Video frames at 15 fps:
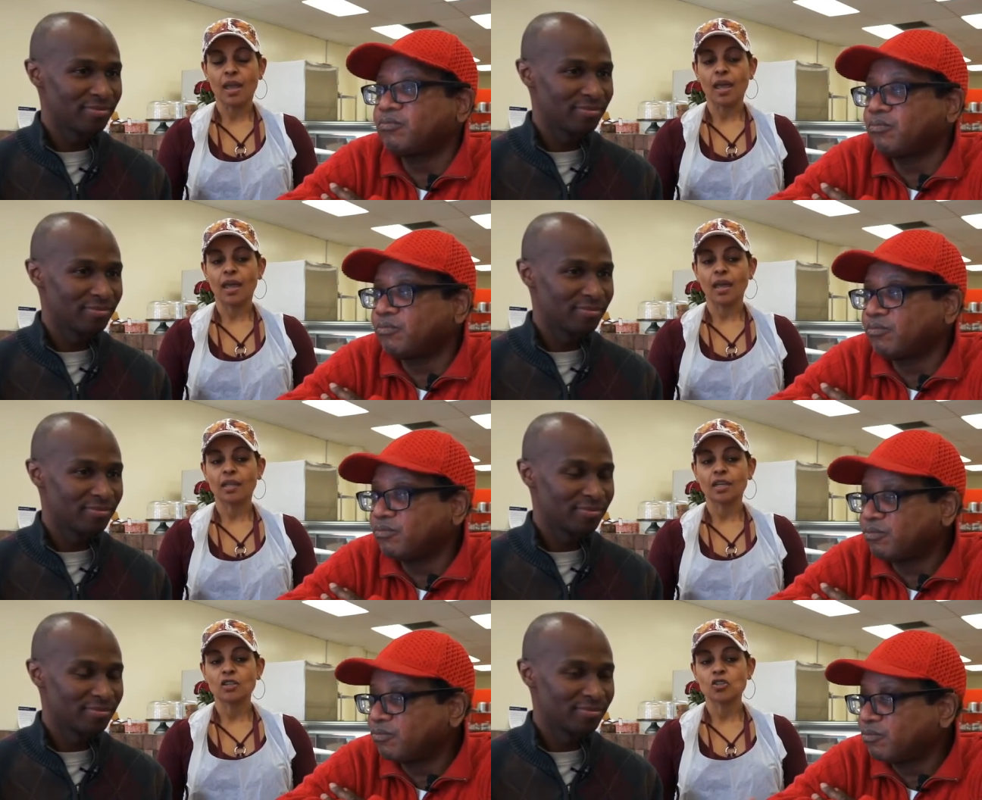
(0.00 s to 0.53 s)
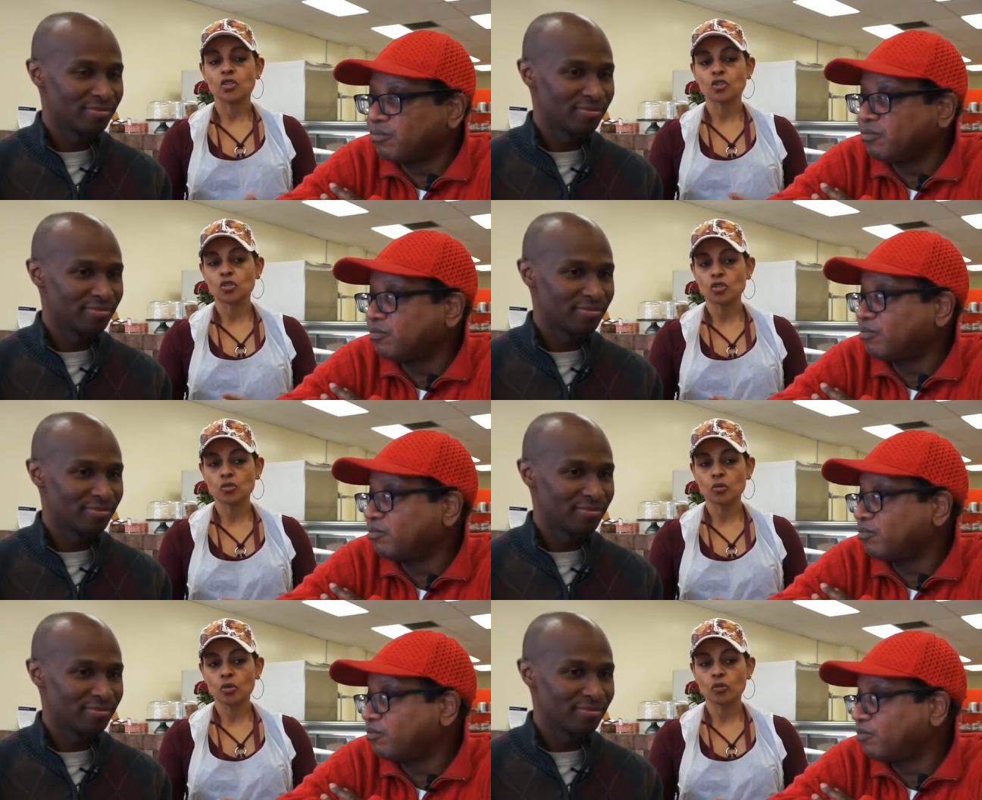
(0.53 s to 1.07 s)
Speaker 1: And as
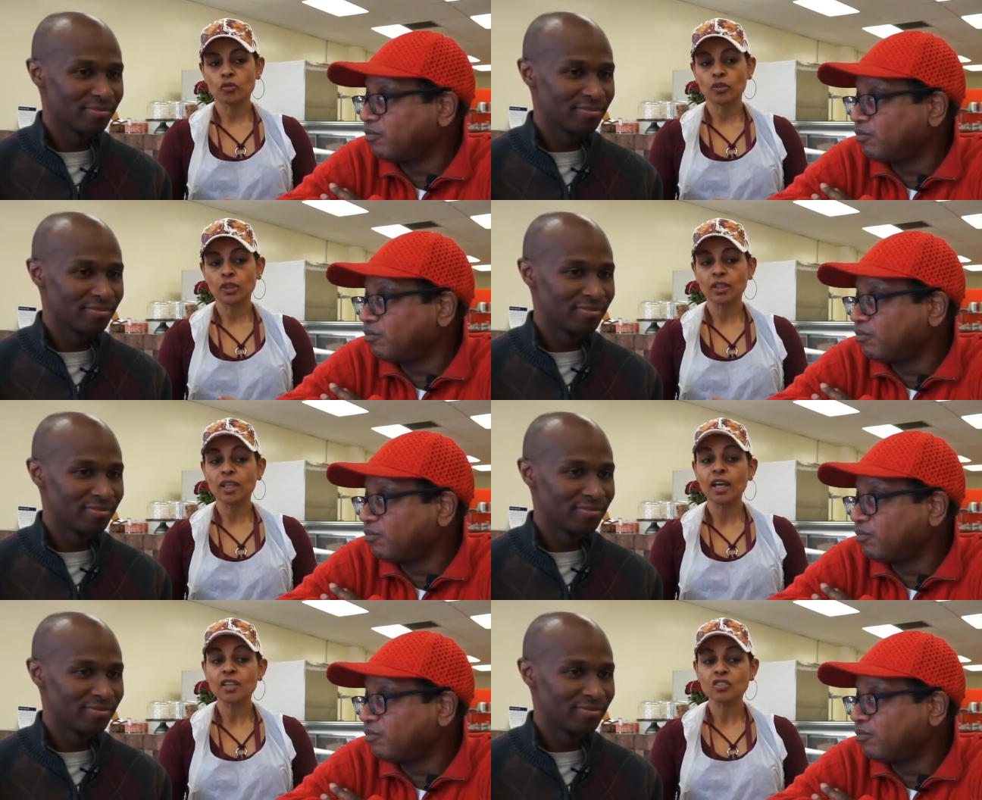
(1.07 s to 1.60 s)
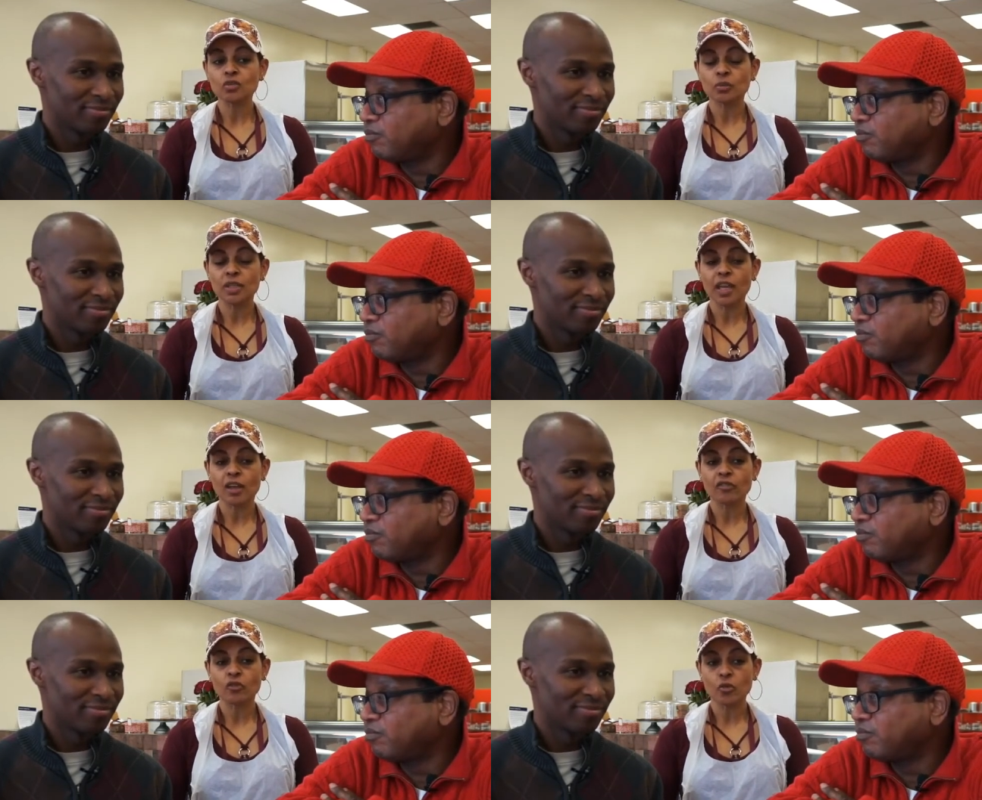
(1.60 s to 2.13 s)
usual for lunch, we
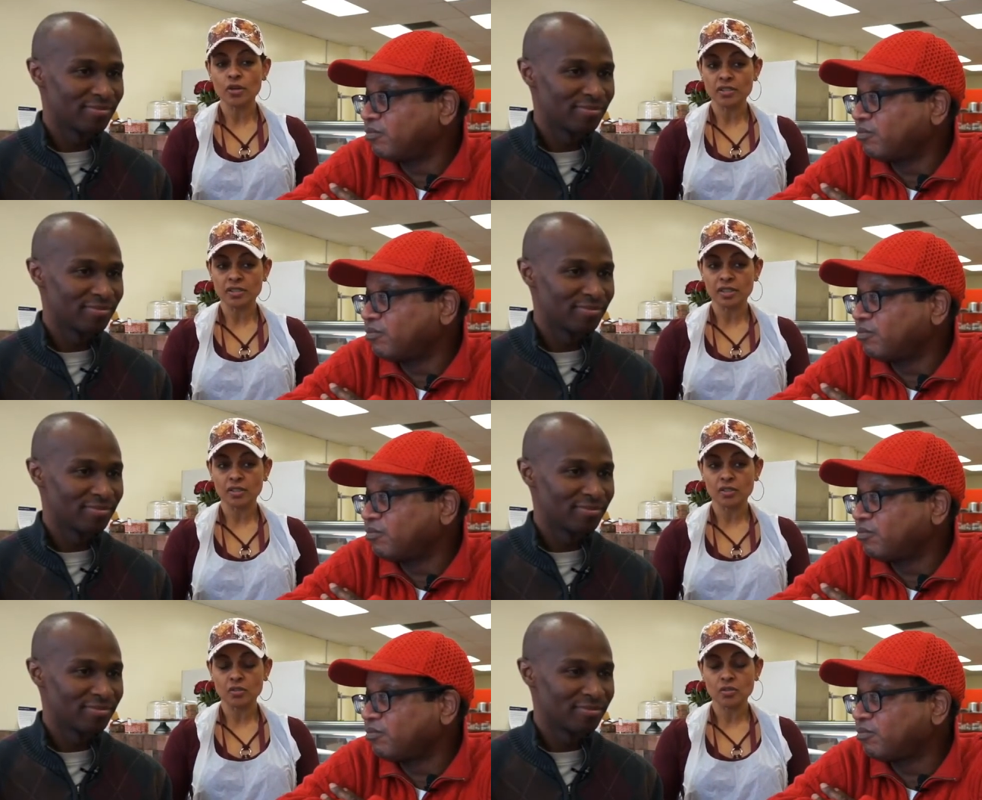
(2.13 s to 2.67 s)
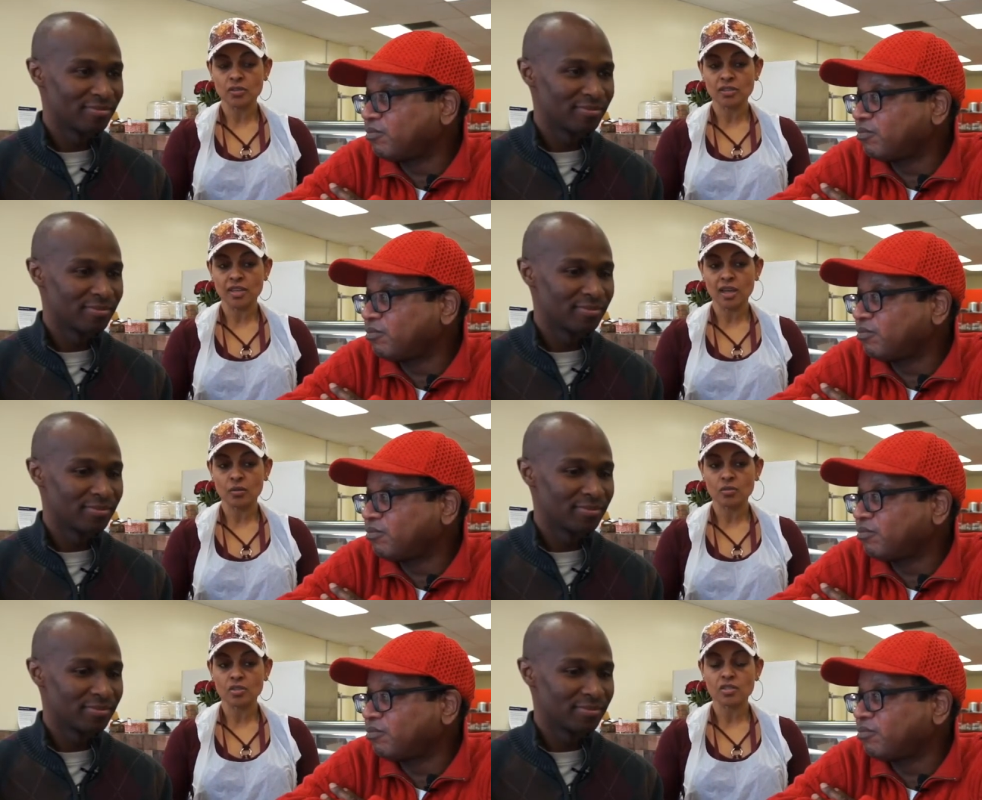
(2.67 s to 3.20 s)
have four signature
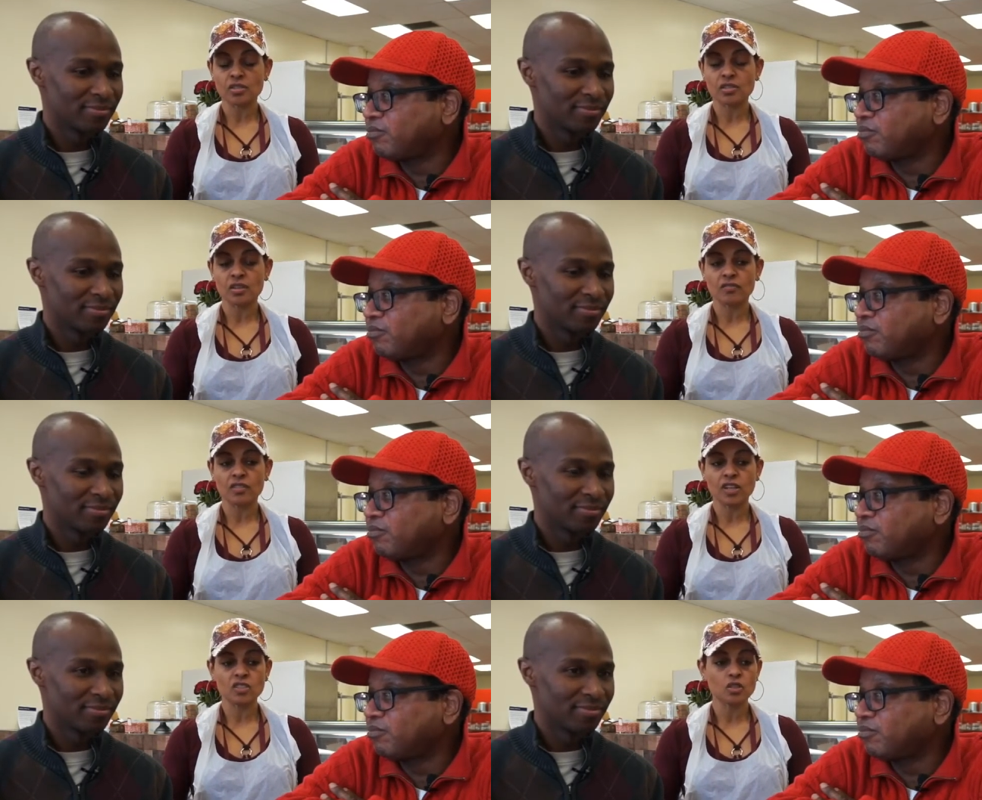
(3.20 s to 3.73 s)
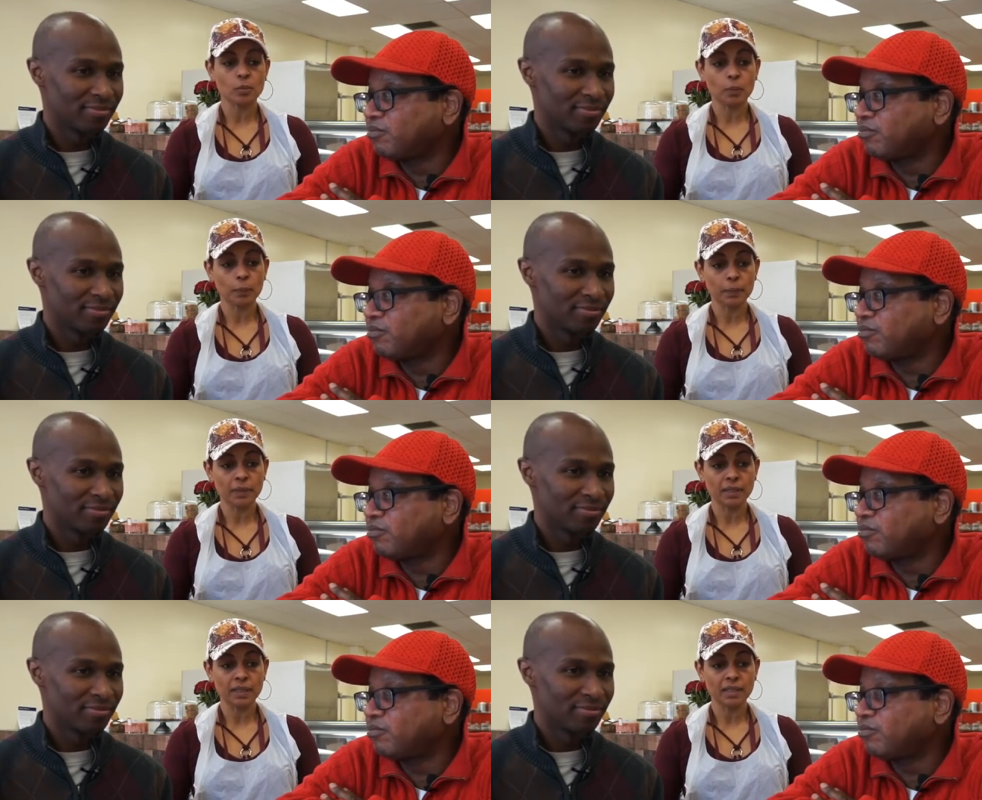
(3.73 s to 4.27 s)
sandwiches: a vegetable
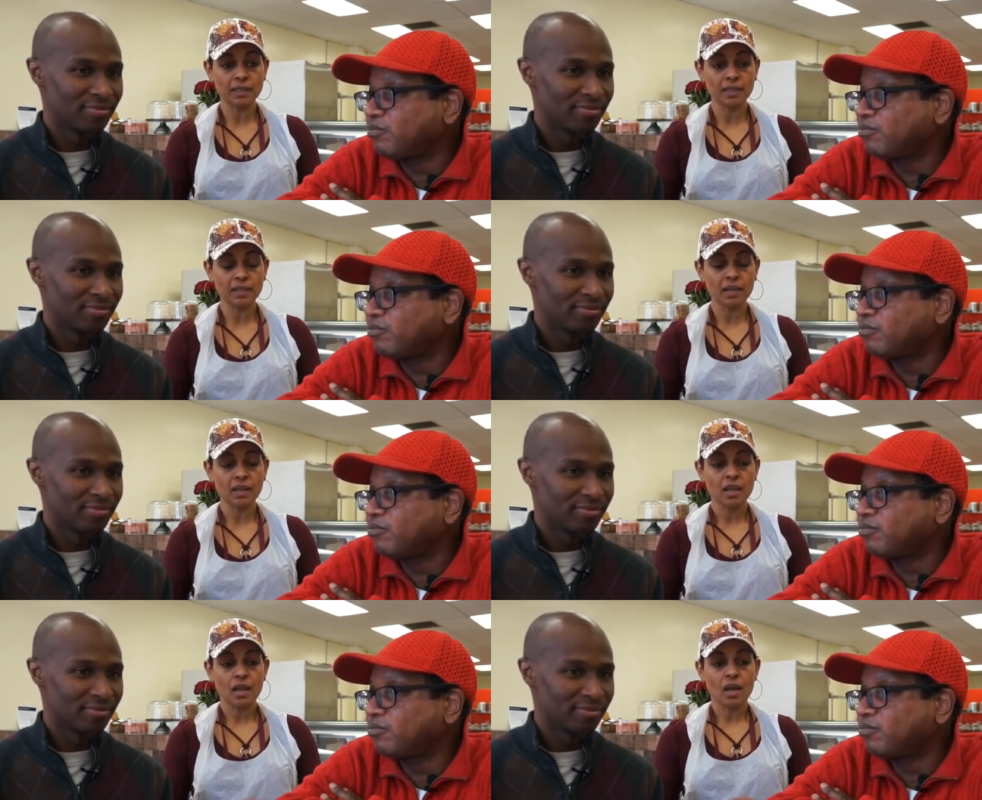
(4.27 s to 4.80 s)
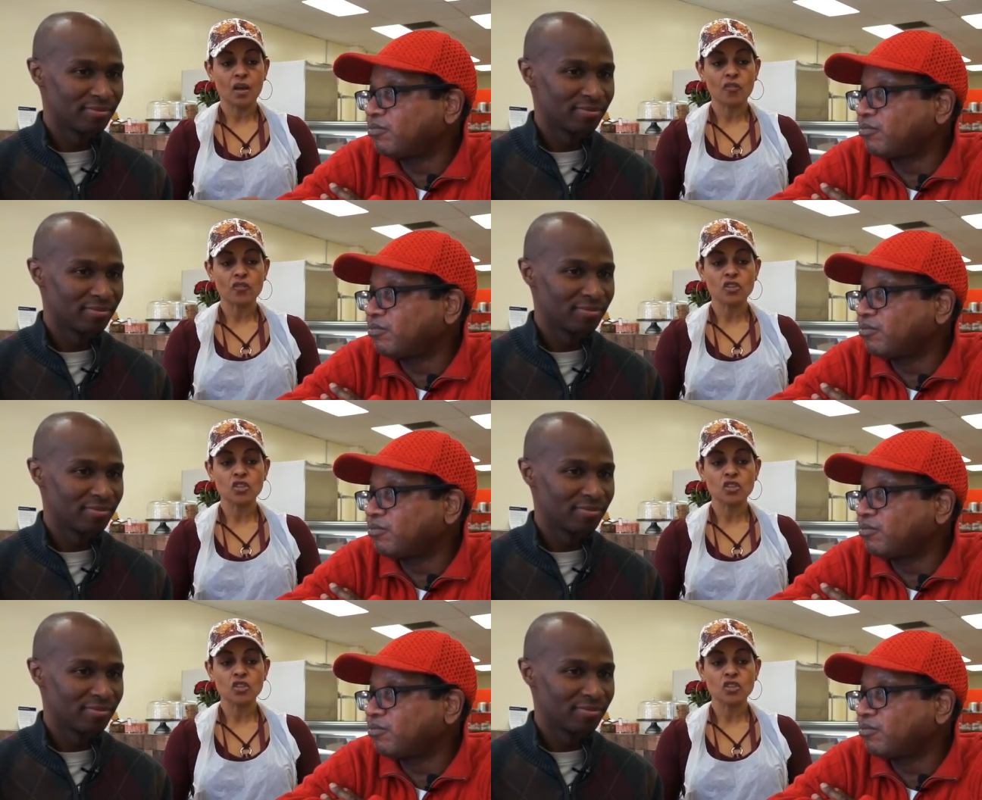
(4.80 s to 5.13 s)
panini, a